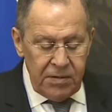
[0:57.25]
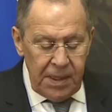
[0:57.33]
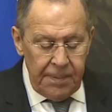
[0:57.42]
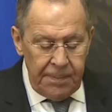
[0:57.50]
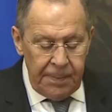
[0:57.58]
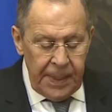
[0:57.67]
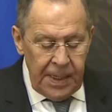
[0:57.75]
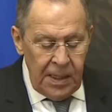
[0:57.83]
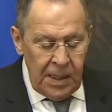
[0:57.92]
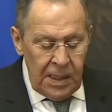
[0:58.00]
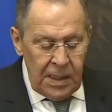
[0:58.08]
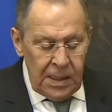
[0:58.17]
Expo
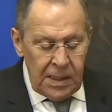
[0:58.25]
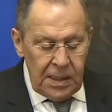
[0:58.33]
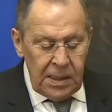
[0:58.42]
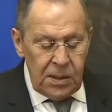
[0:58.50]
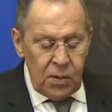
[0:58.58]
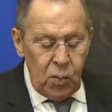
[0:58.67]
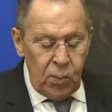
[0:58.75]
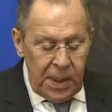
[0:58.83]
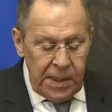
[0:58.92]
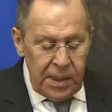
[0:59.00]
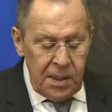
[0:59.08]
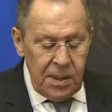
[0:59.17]
22
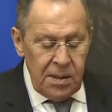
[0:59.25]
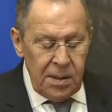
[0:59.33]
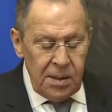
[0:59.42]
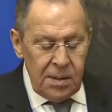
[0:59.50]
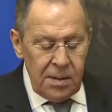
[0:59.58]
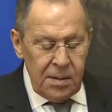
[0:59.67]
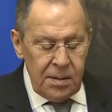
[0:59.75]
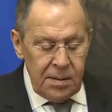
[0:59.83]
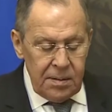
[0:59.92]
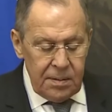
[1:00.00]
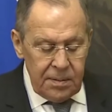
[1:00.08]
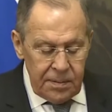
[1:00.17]
that took place
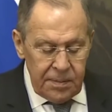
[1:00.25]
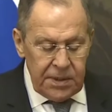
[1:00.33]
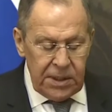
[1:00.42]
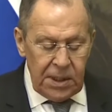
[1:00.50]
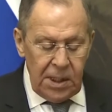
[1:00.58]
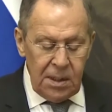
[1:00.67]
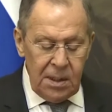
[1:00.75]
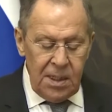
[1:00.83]
during this event.